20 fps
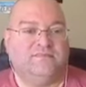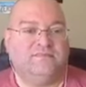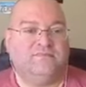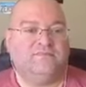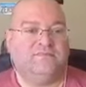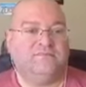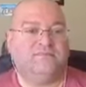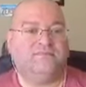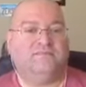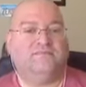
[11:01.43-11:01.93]

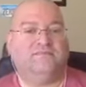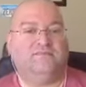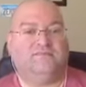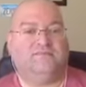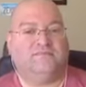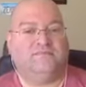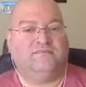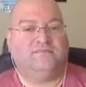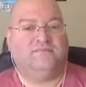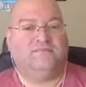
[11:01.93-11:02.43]

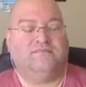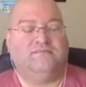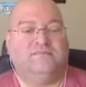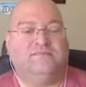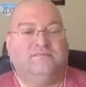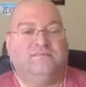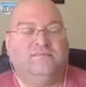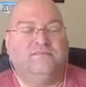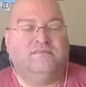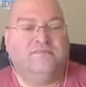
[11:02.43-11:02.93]

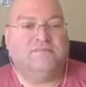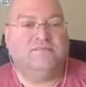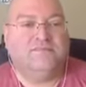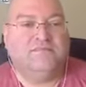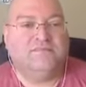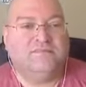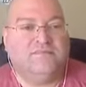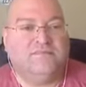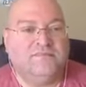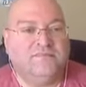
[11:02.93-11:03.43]

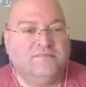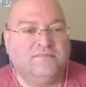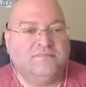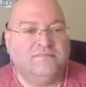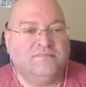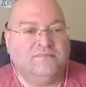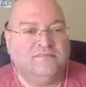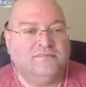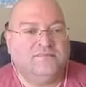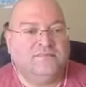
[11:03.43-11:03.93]

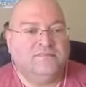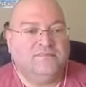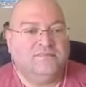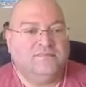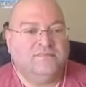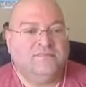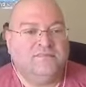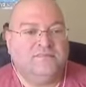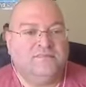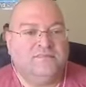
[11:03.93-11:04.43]

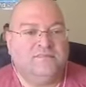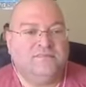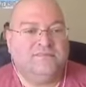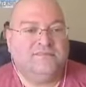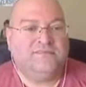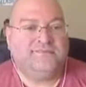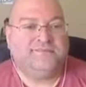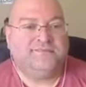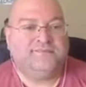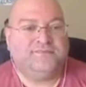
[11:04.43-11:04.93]

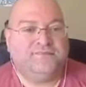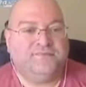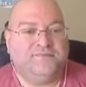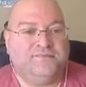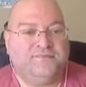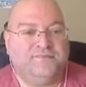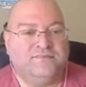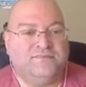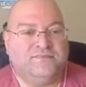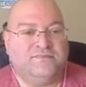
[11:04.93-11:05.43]

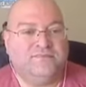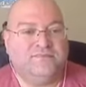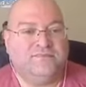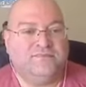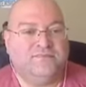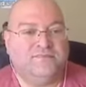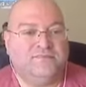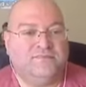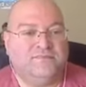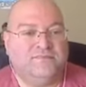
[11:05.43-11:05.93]

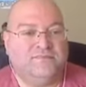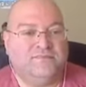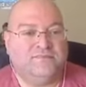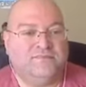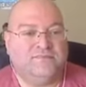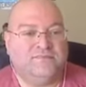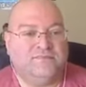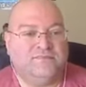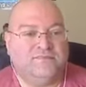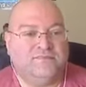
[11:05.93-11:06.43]

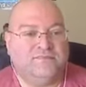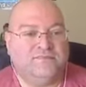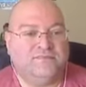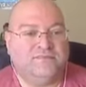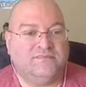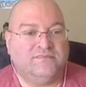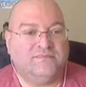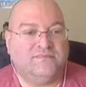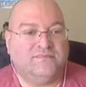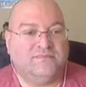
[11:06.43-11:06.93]

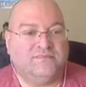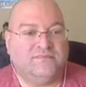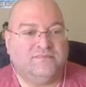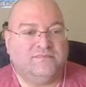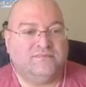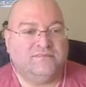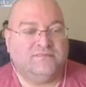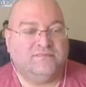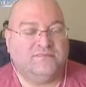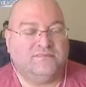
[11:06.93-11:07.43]

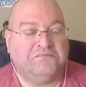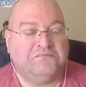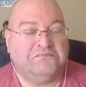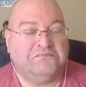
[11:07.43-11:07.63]
No words are spoken by the person on screen.